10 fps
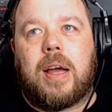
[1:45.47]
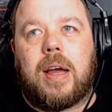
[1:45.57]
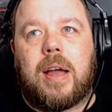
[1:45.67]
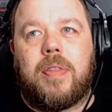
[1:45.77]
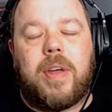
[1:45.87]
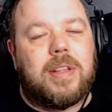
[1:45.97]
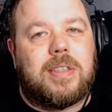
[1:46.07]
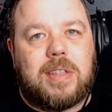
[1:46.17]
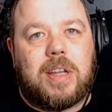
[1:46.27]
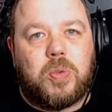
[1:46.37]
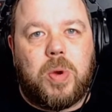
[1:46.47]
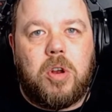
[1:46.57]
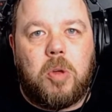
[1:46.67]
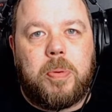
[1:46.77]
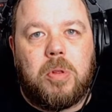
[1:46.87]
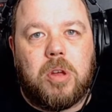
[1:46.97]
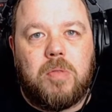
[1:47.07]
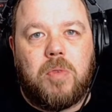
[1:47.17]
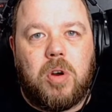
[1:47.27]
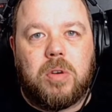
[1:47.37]
and that's where a lot of people are going
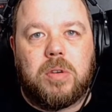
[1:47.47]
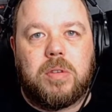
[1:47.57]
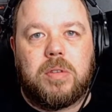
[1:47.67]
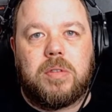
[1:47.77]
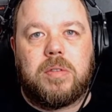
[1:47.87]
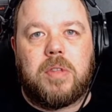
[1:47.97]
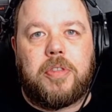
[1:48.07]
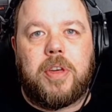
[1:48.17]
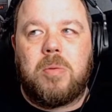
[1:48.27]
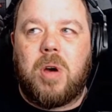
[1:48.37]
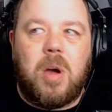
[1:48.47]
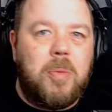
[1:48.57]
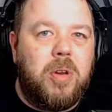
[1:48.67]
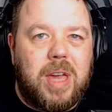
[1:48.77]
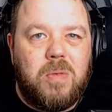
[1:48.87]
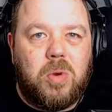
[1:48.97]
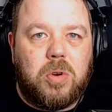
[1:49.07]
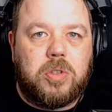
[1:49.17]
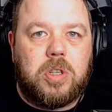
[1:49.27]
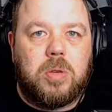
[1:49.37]
wrong. They think, well, I'm only getting one or
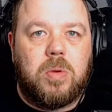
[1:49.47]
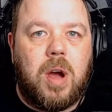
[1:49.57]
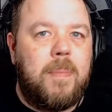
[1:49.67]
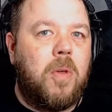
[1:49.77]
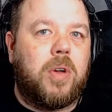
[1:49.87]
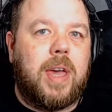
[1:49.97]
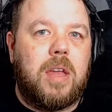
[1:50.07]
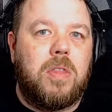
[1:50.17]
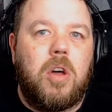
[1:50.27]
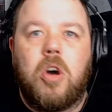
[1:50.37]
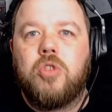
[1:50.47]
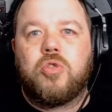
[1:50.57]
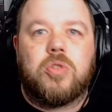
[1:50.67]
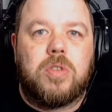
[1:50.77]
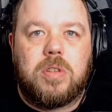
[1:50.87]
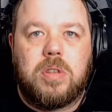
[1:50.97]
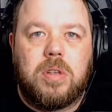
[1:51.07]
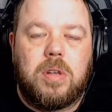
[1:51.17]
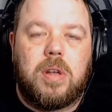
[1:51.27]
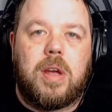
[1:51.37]
two, I'm not getting the hundreds,
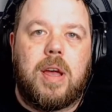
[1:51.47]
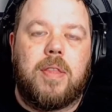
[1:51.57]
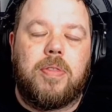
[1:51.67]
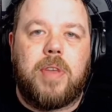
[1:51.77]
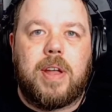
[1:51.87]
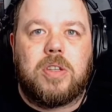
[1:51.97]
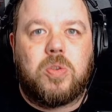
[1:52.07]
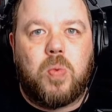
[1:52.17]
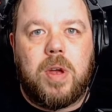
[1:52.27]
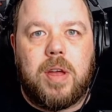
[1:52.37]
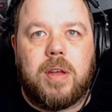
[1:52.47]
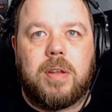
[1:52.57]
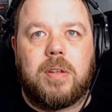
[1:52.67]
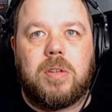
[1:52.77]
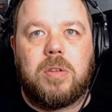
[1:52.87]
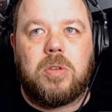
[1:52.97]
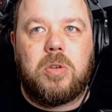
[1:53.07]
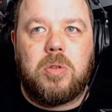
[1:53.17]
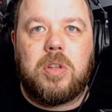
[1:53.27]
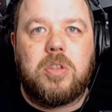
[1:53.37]
and that's where you
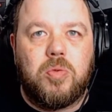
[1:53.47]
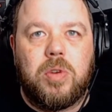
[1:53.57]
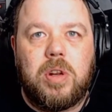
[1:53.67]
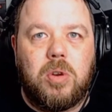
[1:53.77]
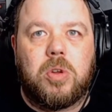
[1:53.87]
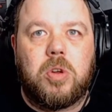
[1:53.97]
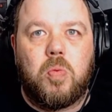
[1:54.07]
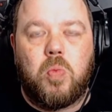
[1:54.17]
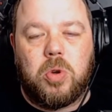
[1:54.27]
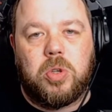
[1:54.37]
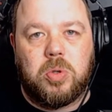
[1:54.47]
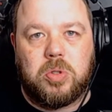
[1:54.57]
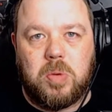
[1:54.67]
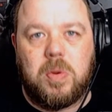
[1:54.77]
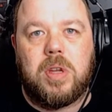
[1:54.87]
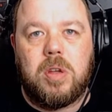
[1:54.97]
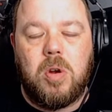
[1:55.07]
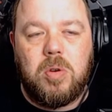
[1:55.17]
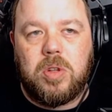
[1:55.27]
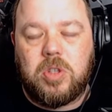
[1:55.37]
need to really look at what you're doing. You're
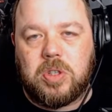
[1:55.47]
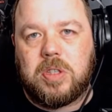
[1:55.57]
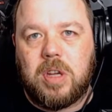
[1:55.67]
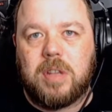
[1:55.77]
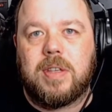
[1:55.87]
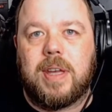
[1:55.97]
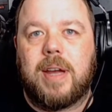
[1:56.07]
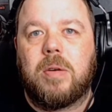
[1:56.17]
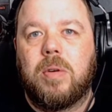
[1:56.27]
only just starting out,